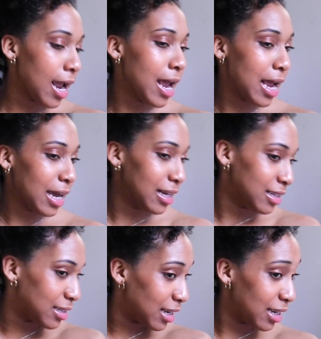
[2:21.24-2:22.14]

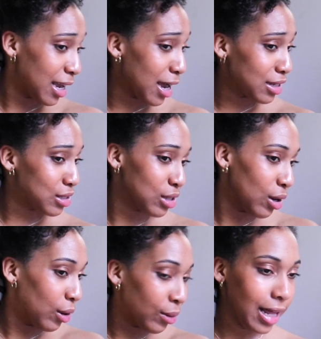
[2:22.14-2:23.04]
and yeah
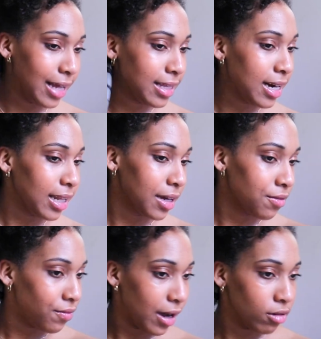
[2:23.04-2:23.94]
so glad that i like
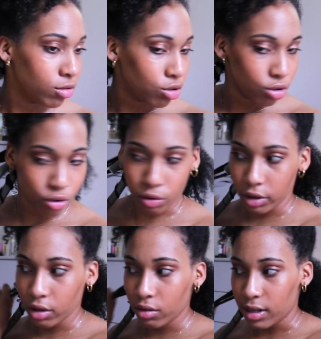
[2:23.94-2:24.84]
found a
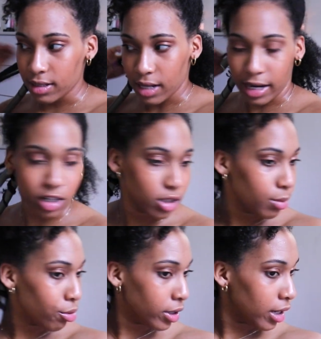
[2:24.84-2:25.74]
tutorial that's
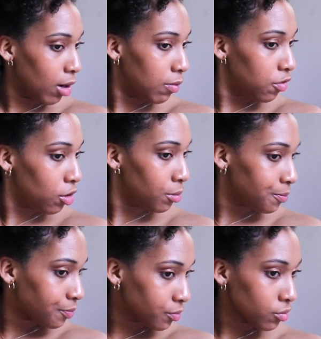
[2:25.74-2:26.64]
actually pretty helpful I